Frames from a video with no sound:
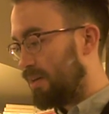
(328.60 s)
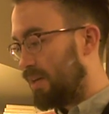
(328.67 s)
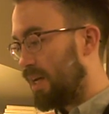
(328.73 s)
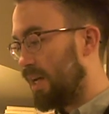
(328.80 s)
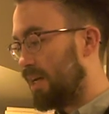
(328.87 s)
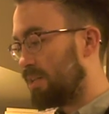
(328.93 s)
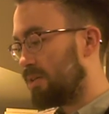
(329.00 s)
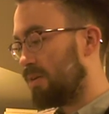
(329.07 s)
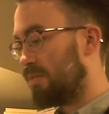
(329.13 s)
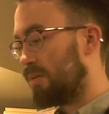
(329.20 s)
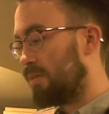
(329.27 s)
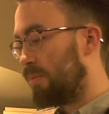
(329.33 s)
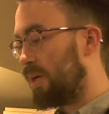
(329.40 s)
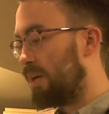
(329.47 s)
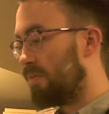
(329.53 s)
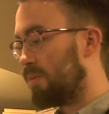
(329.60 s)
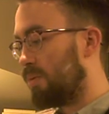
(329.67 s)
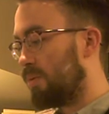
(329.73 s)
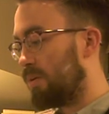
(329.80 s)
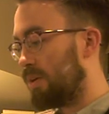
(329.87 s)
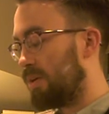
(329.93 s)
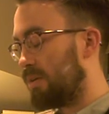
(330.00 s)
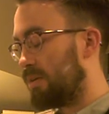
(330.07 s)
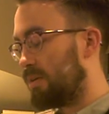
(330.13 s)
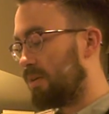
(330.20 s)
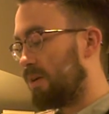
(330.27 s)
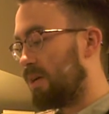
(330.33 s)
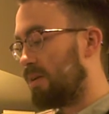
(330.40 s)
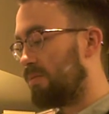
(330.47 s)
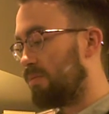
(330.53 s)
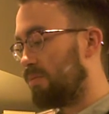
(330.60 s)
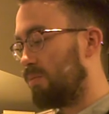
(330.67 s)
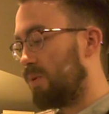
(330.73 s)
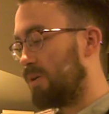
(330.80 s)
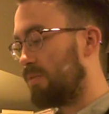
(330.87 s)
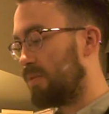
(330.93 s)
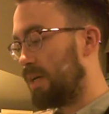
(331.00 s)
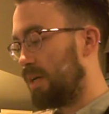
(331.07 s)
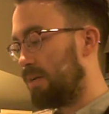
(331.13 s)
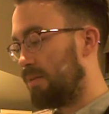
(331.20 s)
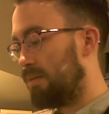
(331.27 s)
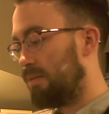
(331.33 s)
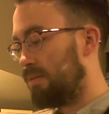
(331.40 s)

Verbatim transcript: haze over, we have cordoned off one reed.